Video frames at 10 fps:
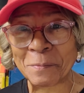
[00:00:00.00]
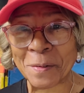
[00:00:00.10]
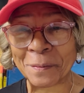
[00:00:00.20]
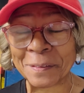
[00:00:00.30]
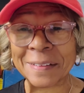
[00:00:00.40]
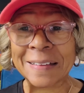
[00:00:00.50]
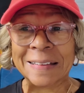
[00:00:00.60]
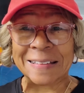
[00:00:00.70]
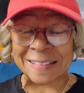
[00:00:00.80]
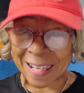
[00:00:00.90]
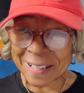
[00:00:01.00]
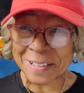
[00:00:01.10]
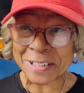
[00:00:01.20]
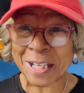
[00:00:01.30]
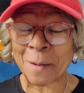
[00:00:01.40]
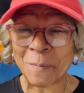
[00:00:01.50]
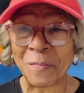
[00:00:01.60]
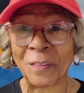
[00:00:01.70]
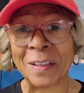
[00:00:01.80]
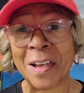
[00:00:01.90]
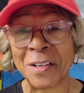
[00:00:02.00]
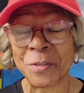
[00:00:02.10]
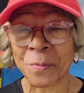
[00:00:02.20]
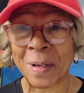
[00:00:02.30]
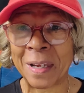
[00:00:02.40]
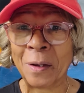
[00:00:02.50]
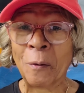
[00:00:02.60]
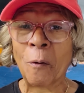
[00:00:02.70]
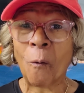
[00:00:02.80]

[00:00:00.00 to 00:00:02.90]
will take you shopping for lingerie